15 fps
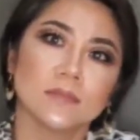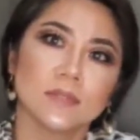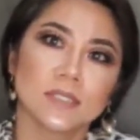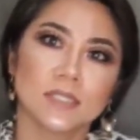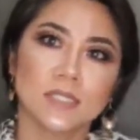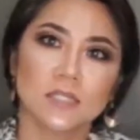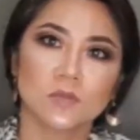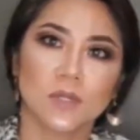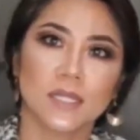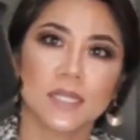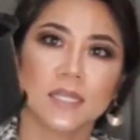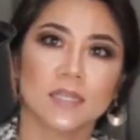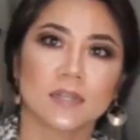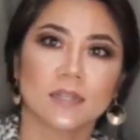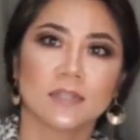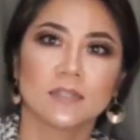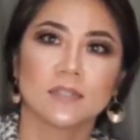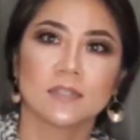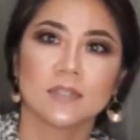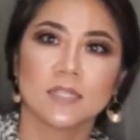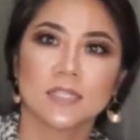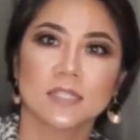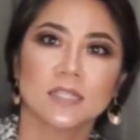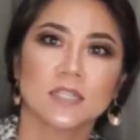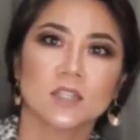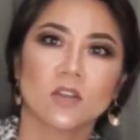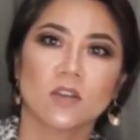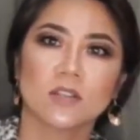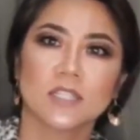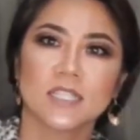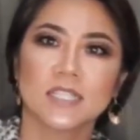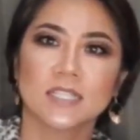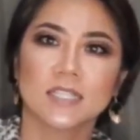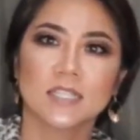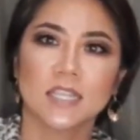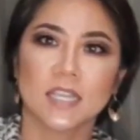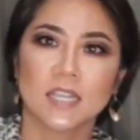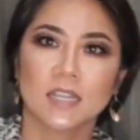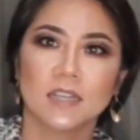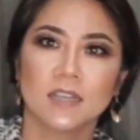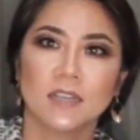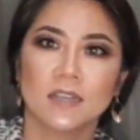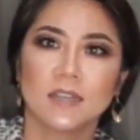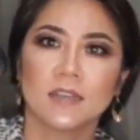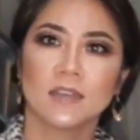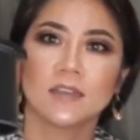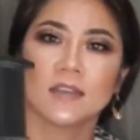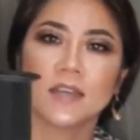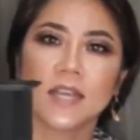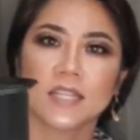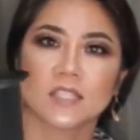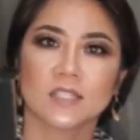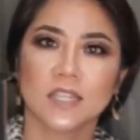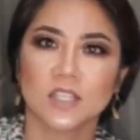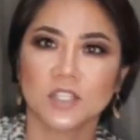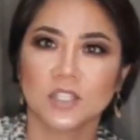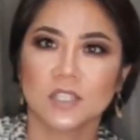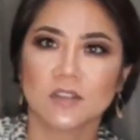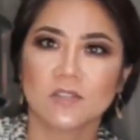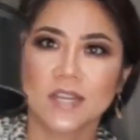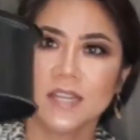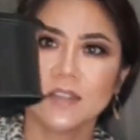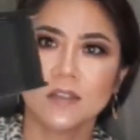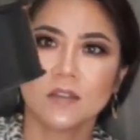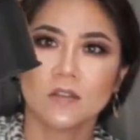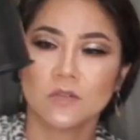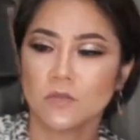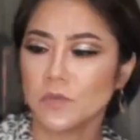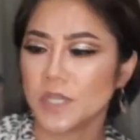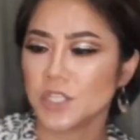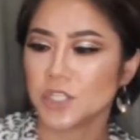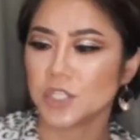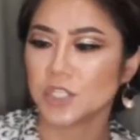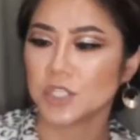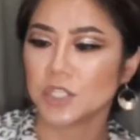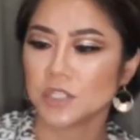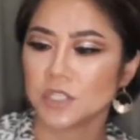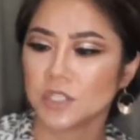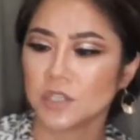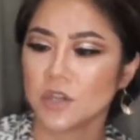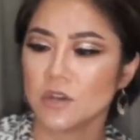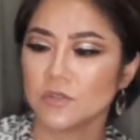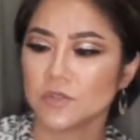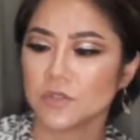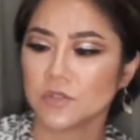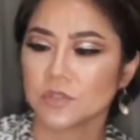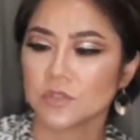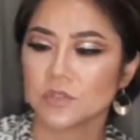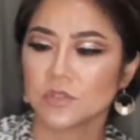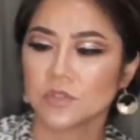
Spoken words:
It's this one here. It's the non-stick extension ring, which goes